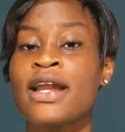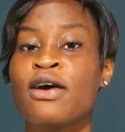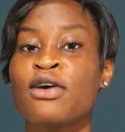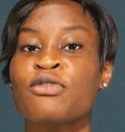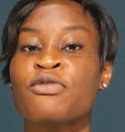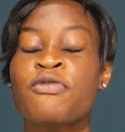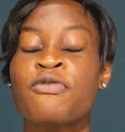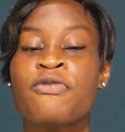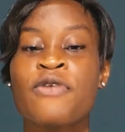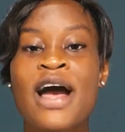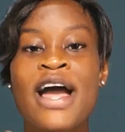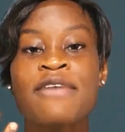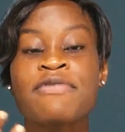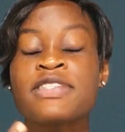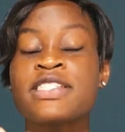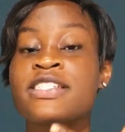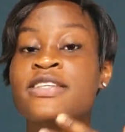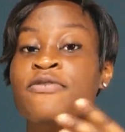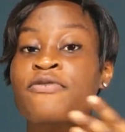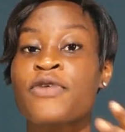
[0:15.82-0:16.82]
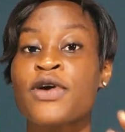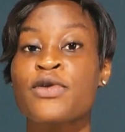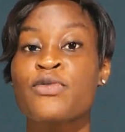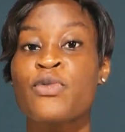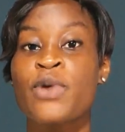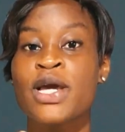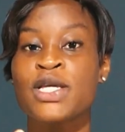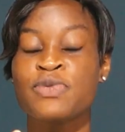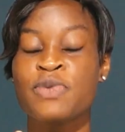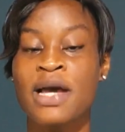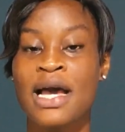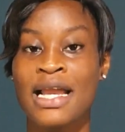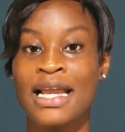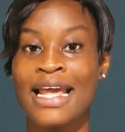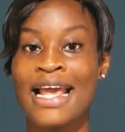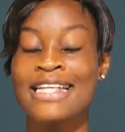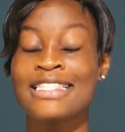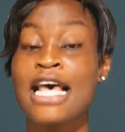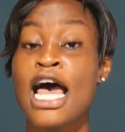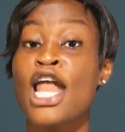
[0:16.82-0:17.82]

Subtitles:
out 5 different ways we can get